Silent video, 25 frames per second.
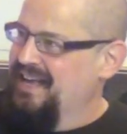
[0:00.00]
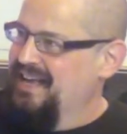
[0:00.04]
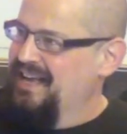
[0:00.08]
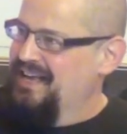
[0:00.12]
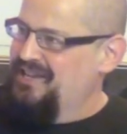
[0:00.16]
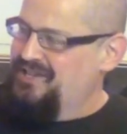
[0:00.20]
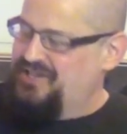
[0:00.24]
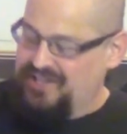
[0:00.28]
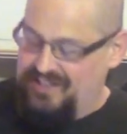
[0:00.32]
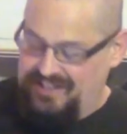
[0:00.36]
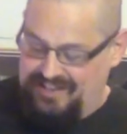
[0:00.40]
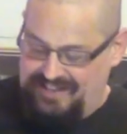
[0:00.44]

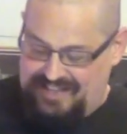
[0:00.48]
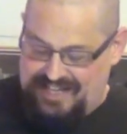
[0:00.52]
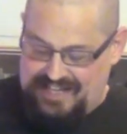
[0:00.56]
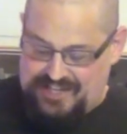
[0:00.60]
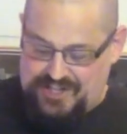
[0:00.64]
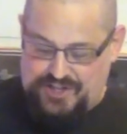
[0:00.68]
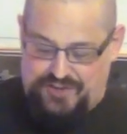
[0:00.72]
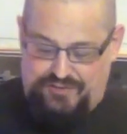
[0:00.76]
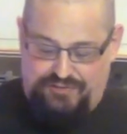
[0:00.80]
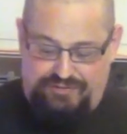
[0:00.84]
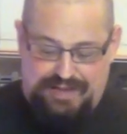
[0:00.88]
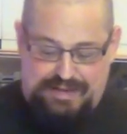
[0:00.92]
It's at
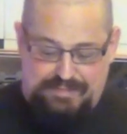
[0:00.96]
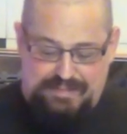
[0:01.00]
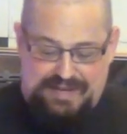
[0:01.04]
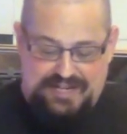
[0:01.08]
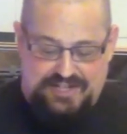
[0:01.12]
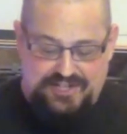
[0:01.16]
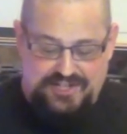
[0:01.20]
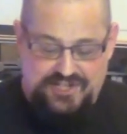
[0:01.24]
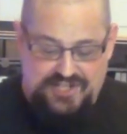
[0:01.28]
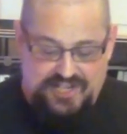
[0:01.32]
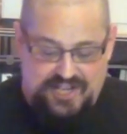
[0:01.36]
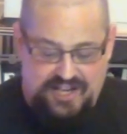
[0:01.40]
least three
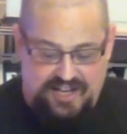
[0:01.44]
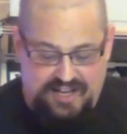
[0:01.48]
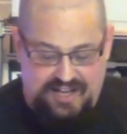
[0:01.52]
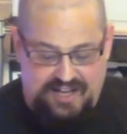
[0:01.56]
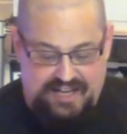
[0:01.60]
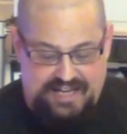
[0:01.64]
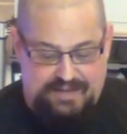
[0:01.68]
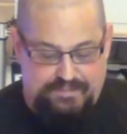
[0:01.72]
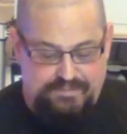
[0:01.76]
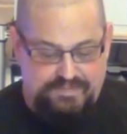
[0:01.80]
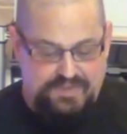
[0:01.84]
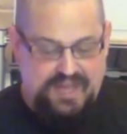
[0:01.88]
metres
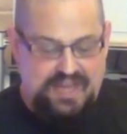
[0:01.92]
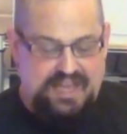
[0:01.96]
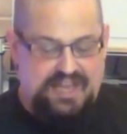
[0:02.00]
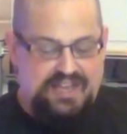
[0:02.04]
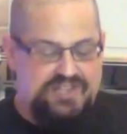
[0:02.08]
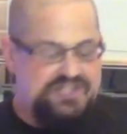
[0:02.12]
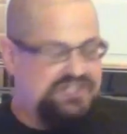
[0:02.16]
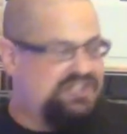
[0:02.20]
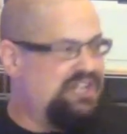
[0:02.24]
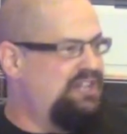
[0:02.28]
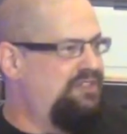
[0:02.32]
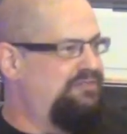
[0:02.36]
high,
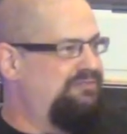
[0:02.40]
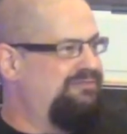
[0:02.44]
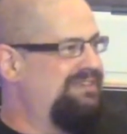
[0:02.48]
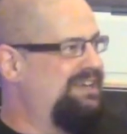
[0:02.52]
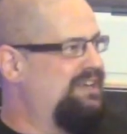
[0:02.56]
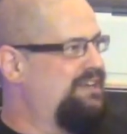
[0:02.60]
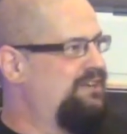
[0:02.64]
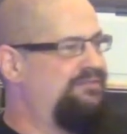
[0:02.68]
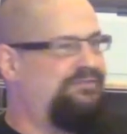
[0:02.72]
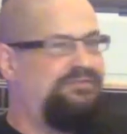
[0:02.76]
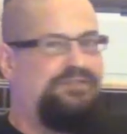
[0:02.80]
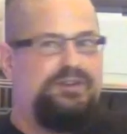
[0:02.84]

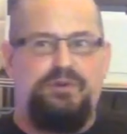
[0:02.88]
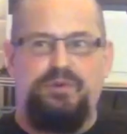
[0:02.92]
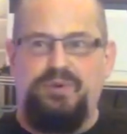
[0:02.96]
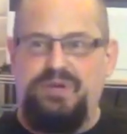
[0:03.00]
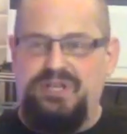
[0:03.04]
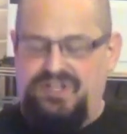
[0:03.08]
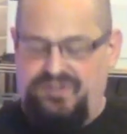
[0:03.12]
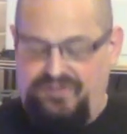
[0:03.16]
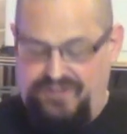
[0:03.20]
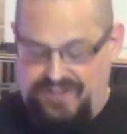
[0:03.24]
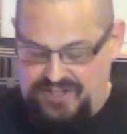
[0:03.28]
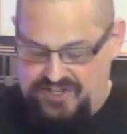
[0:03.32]
silvery and
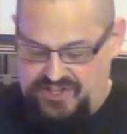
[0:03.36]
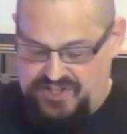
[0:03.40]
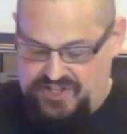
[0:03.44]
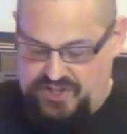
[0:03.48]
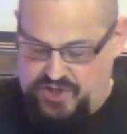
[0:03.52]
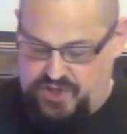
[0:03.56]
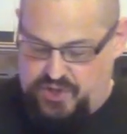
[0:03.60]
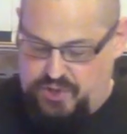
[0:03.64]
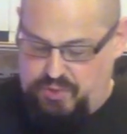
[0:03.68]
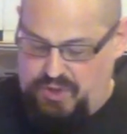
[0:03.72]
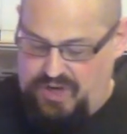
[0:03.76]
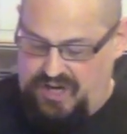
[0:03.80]
fluid, thin as
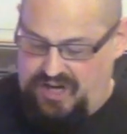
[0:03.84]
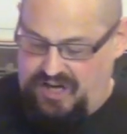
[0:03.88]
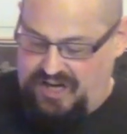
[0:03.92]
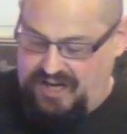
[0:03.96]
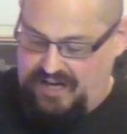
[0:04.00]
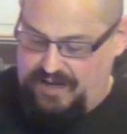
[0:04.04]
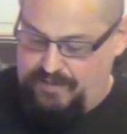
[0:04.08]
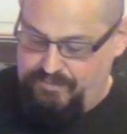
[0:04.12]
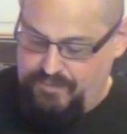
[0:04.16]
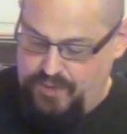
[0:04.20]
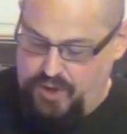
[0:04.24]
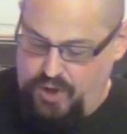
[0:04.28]
a
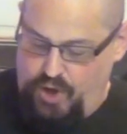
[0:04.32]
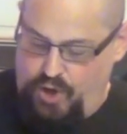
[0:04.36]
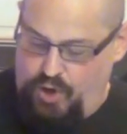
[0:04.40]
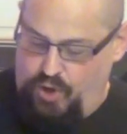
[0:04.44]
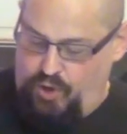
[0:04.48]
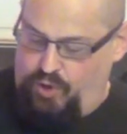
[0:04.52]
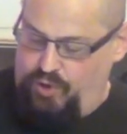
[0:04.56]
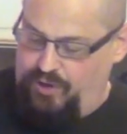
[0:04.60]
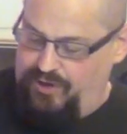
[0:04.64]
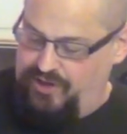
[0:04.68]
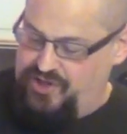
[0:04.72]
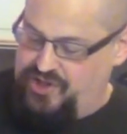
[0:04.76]
schwa,
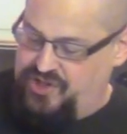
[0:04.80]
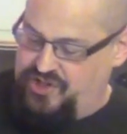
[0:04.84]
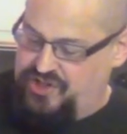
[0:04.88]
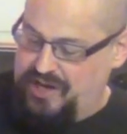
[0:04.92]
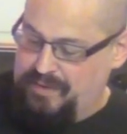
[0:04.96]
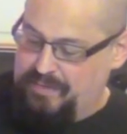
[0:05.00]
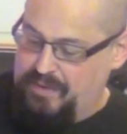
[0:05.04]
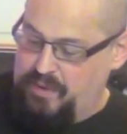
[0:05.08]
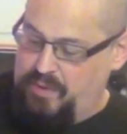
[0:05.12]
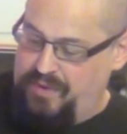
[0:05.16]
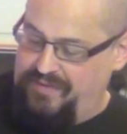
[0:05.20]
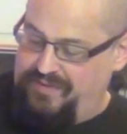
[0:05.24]
all a
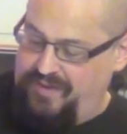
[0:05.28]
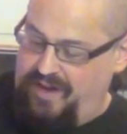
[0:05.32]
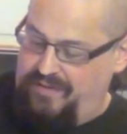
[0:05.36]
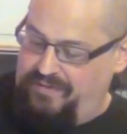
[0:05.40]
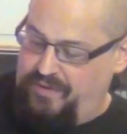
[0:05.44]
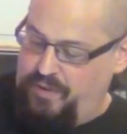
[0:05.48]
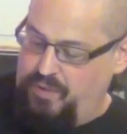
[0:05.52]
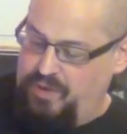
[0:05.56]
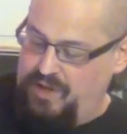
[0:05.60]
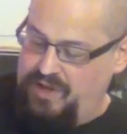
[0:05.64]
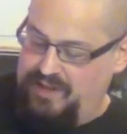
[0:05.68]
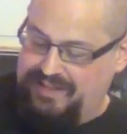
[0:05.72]
shimmer with
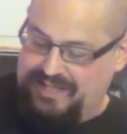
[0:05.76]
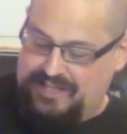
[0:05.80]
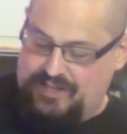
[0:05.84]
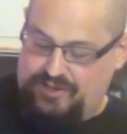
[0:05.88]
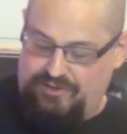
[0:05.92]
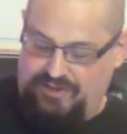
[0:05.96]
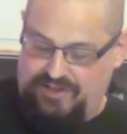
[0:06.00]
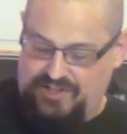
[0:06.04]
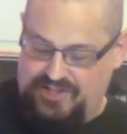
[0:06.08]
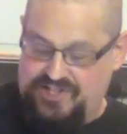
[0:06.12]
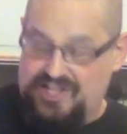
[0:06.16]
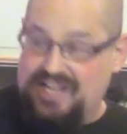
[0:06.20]
otherworldly
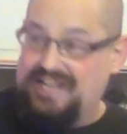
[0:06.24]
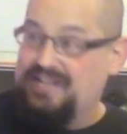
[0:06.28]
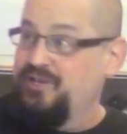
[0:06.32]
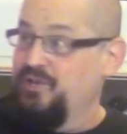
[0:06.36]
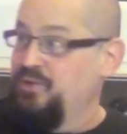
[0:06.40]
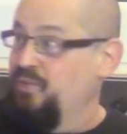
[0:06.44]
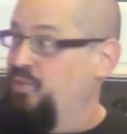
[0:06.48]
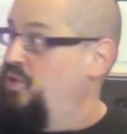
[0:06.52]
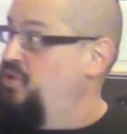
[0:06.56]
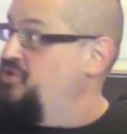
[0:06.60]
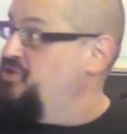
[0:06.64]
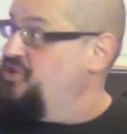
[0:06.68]

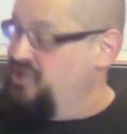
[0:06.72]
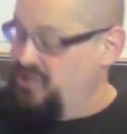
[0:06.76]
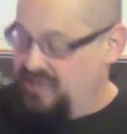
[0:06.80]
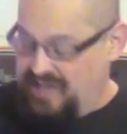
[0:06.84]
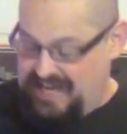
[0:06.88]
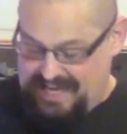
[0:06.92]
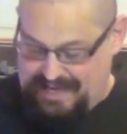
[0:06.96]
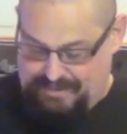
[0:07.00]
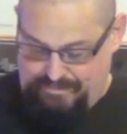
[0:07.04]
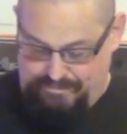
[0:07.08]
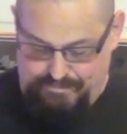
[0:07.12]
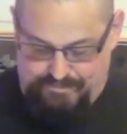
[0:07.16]
transcendent what's
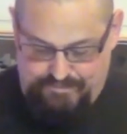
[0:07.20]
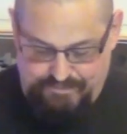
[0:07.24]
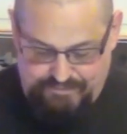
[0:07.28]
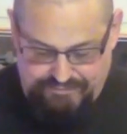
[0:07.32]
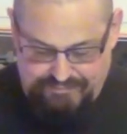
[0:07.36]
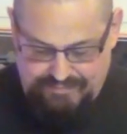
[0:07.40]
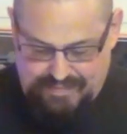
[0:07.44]
name.